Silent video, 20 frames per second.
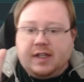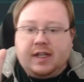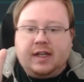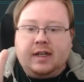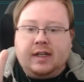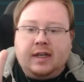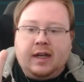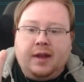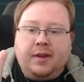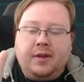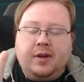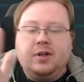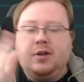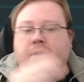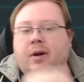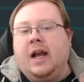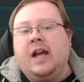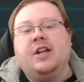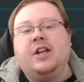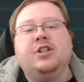in another
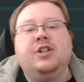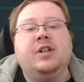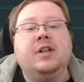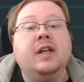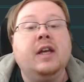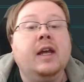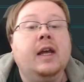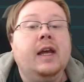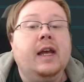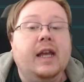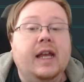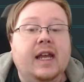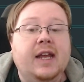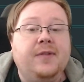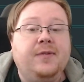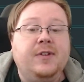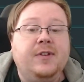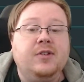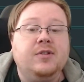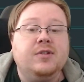direction
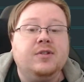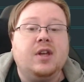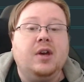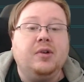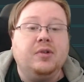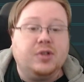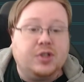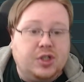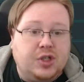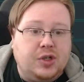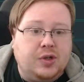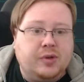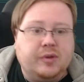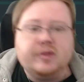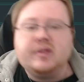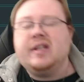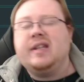if you so choose.